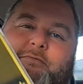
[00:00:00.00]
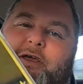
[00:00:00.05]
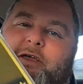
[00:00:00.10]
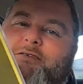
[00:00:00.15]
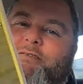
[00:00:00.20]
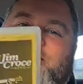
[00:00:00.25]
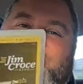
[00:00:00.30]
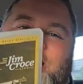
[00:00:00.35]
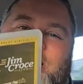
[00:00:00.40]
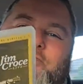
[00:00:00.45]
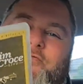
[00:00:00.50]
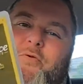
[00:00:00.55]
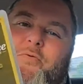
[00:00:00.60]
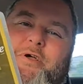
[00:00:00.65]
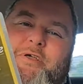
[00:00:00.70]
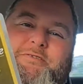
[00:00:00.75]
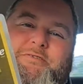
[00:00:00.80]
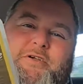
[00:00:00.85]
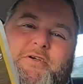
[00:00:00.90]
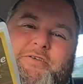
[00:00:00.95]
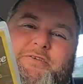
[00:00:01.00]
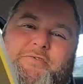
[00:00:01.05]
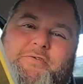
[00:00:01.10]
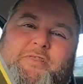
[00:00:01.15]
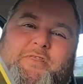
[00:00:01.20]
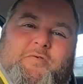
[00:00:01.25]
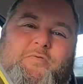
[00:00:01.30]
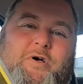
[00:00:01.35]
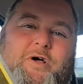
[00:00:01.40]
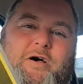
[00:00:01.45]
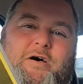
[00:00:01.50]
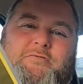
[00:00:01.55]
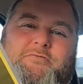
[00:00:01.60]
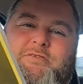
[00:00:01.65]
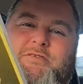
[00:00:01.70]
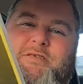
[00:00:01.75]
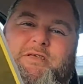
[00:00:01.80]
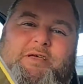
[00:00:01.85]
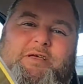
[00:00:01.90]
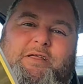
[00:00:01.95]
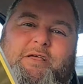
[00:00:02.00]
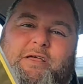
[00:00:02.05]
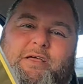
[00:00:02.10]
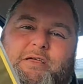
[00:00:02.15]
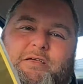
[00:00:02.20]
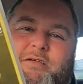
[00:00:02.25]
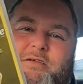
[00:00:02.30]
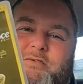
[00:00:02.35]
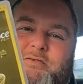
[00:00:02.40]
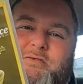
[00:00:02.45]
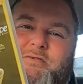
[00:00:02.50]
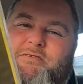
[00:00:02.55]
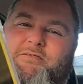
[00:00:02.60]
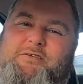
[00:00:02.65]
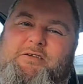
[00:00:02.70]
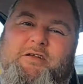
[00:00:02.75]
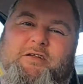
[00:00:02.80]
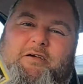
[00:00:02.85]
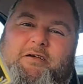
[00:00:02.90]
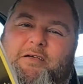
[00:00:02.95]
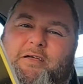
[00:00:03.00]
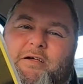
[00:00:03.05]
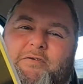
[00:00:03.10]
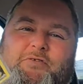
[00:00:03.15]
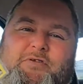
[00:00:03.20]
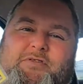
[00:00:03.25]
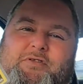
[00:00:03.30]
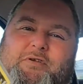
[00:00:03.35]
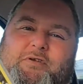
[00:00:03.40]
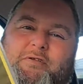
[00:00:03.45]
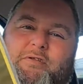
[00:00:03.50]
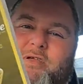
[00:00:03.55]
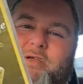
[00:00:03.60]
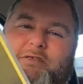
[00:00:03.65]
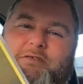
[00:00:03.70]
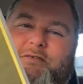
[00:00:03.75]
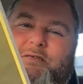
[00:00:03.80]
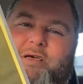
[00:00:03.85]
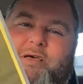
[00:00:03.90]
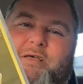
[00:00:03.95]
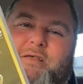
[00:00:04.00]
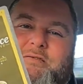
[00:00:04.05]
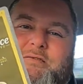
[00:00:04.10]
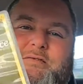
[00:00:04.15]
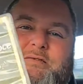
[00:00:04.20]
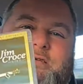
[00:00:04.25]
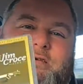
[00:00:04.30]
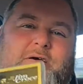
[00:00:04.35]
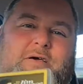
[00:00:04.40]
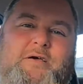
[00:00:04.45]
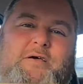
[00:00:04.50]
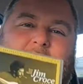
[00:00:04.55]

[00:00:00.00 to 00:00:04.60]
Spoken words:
His stuff always goes really well. CDs, you know, everything, cassettes,